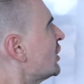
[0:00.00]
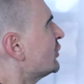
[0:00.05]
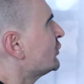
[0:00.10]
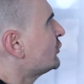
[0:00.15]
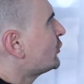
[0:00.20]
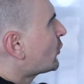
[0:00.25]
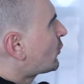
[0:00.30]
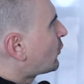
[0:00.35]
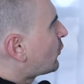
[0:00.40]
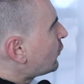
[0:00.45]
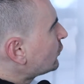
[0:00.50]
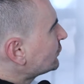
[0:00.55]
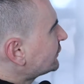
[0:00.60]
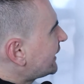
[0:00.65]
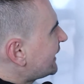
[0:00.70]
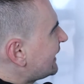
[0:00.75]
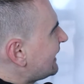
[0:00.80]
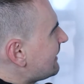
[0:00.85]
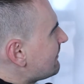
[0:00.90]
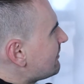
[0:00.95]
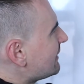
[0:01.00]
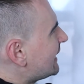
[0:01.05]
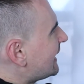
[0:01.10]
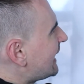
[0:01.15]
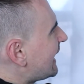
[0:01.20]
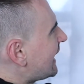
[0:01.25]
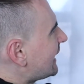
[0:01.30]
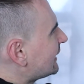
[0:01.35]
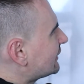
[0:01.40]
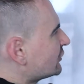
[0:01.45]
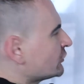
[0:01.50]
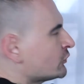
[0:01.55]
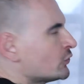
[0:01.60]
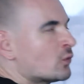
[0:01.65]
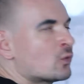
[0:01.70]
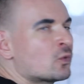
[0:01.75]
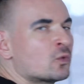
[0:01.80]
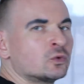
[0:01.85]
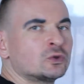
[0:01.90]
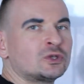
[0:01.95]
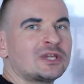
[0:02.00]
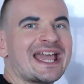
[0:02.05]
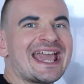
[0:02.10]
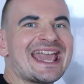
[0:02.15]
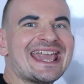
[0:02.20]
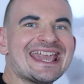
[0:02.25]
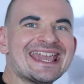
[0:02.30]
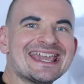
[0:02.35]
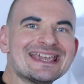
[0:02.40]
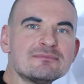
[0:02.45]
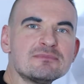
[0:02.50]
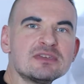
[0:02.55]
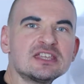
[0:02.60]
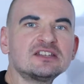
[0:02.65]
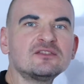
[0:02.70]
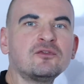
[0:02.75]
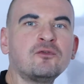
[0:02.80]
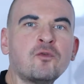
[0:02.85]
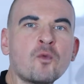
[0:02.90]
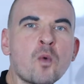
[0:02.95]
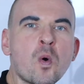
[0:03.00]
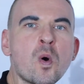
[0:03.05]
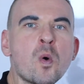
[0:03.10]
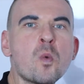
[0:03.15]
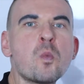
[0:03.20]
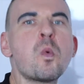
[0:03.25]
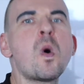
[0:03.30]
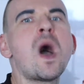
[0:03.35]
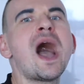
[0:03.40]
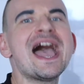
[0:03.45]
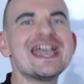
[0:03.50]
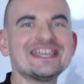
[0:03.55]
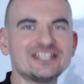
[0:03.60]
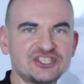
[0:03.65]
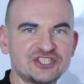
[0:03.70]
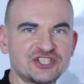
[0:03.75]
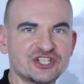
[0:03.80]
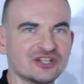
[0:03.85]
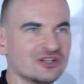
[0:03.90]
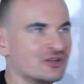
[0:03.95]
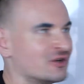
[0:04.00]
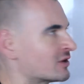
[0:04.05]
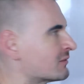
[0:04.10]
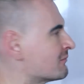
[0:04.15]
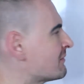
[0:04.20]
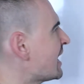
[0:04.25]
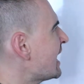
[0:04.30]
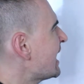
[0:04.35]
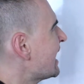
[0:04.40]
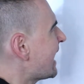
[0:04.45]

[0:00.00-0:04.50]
you could eliminate, you could aim in for y term.